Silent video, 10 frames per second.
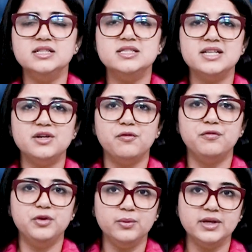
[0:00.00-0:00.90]
Instead
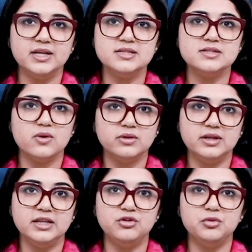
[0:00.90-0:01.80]
of viewing it
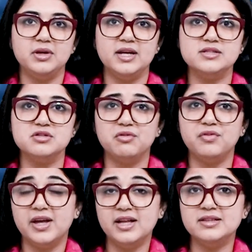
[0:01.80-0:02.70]
solely through a lens
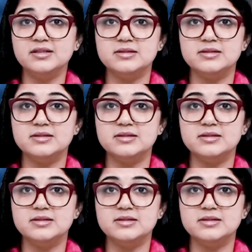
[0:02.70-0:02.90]
of health